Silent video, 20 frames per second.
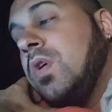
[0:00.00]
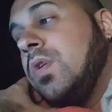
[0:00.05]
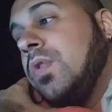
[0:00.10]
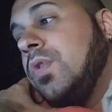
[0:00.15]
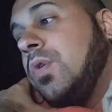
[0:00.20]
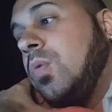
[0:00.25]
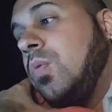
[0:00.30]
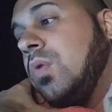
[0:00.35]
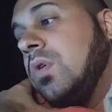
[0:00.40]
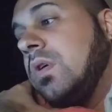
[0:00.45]

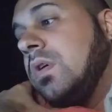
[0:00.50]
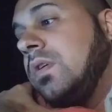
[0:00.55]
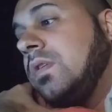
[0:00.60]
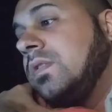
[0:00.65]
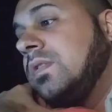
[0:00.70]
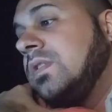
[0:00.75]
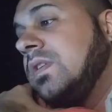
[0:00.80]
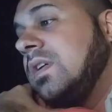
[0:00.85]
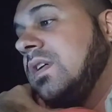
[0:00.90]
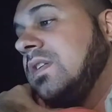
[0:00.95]
The
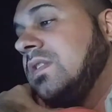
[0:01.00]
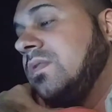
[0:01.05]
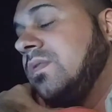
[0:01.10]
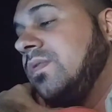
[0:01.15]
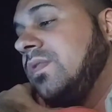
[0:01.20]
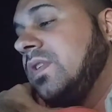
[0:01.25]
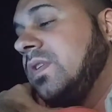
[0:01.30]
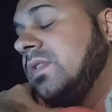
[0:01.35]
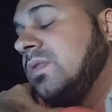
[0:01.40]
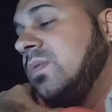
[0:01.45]
world is
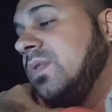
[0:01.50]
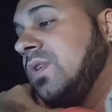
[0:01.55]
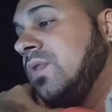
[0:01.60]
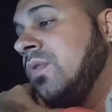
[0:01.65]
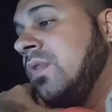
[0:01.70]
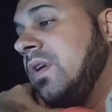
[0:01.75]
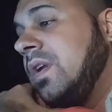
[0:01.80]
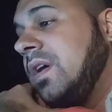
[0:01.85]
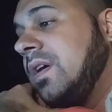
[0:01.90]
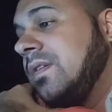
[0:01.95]
filled with
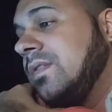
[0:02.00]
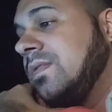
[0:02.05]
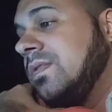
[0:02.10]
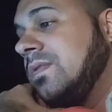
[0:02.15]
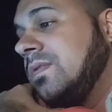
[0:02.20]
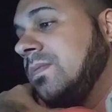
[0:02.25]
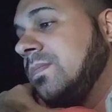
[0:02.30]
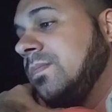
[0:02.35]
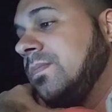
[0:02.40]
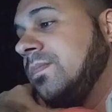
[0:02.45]

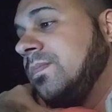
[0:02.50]
critics.